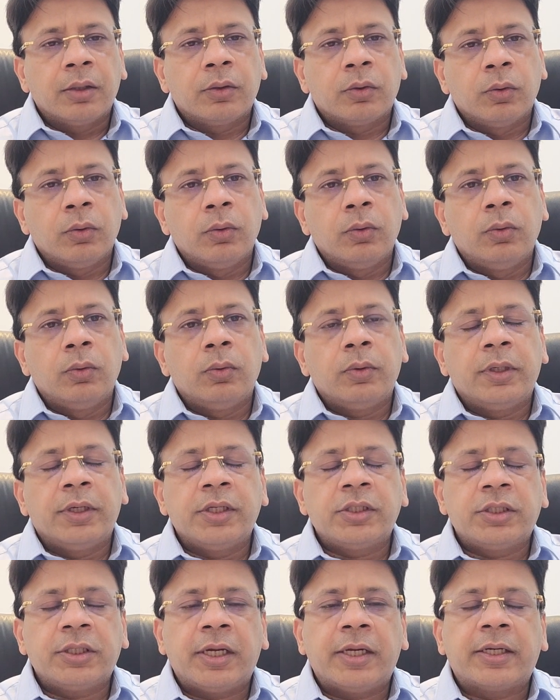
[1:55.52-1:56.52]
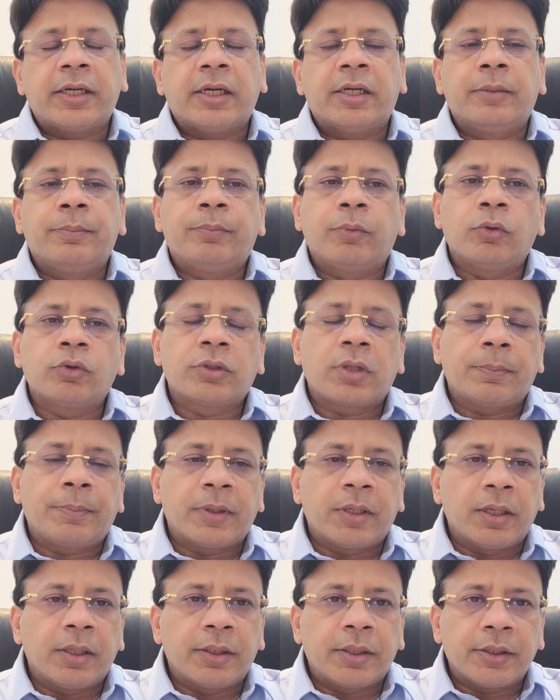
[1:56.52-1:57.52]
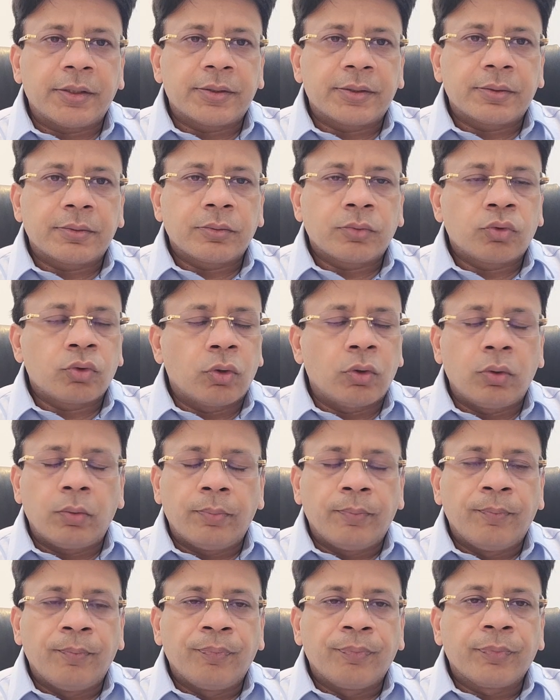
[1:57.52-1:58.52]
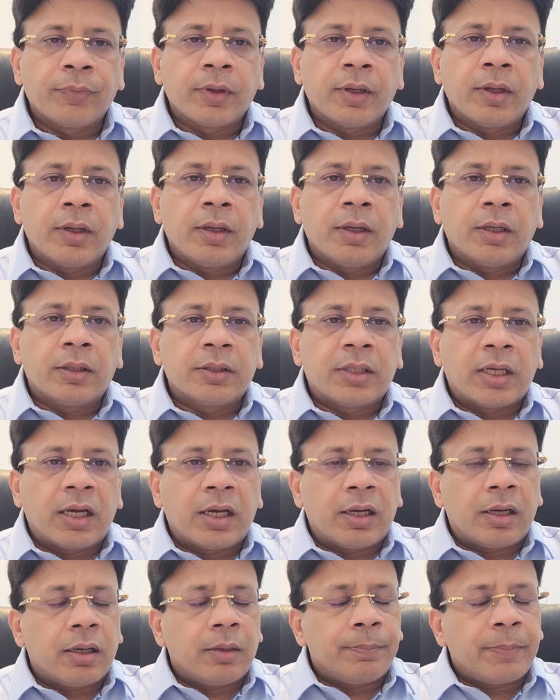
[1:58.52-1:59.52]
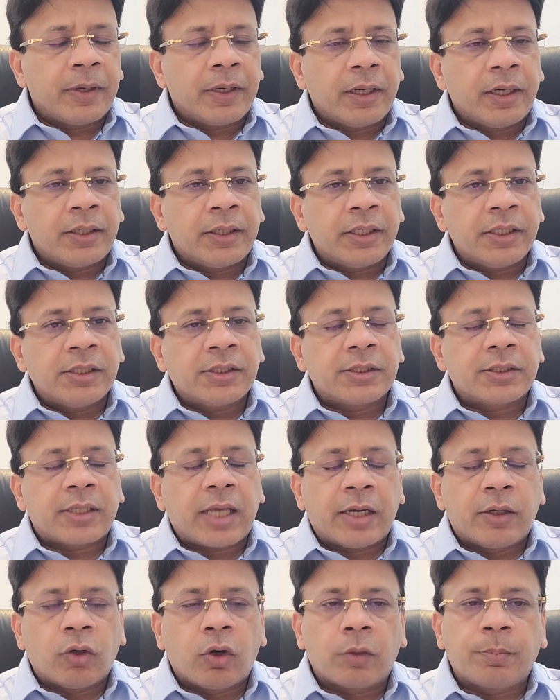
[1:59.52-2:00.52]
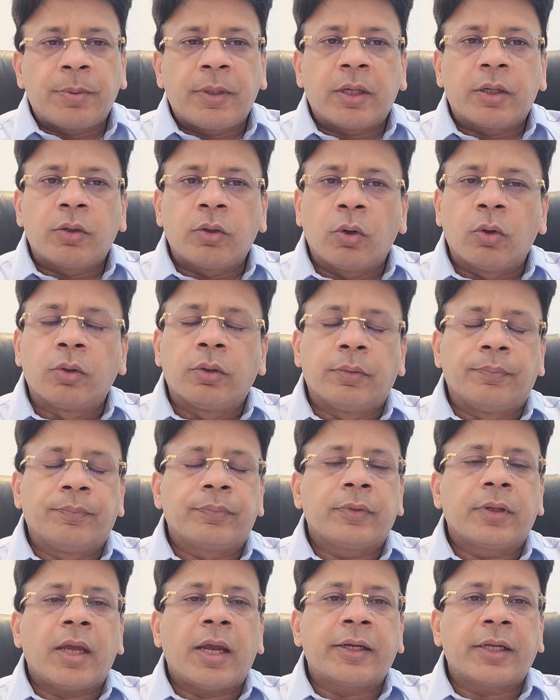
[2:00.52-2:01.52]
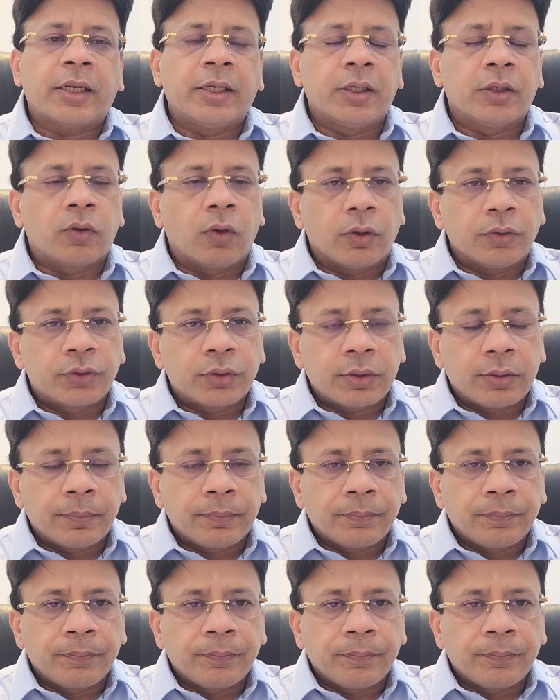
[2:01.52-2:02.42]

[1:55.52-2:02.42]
to initiate and impose the penalties. So the penalties cannot be ignored at any cost.